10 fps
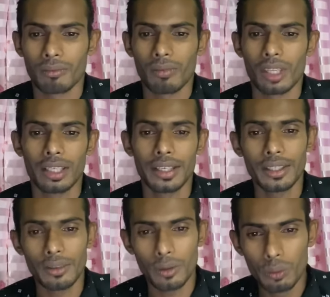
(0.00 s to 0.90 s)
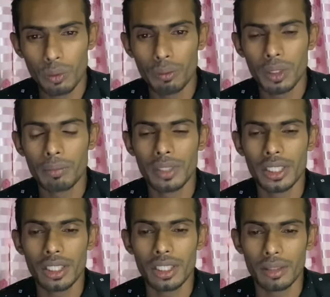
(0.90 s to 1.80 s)
later on we will
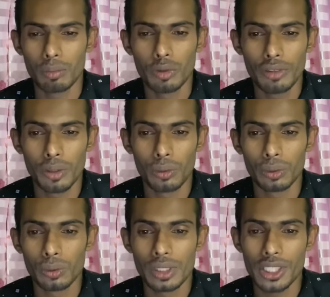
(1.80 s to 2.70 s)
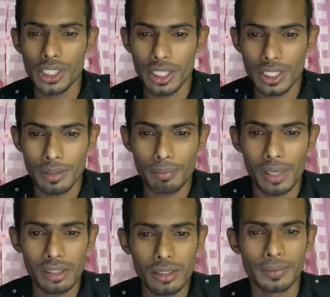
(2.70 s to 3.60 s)
be moving on to discussion
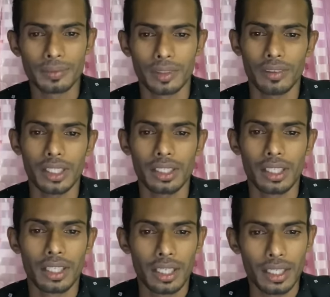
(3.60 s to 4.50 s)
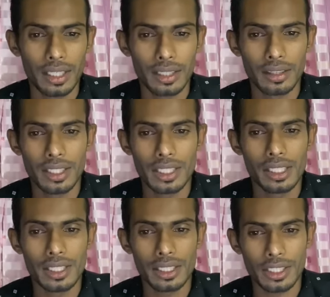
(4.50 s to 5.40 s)
part, right? In this
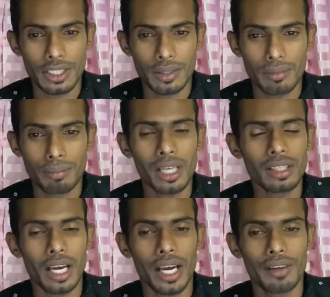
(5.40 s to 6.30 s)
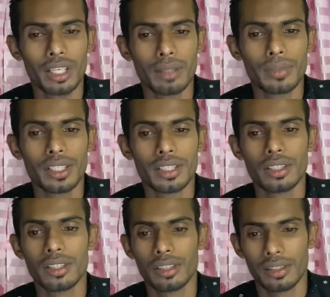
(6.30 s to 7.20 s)
discussion part, I will
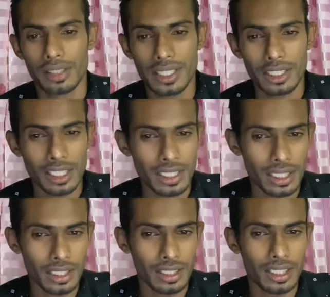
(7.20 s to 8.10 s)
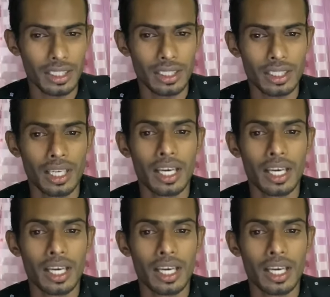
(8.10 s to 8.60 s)
be discussing the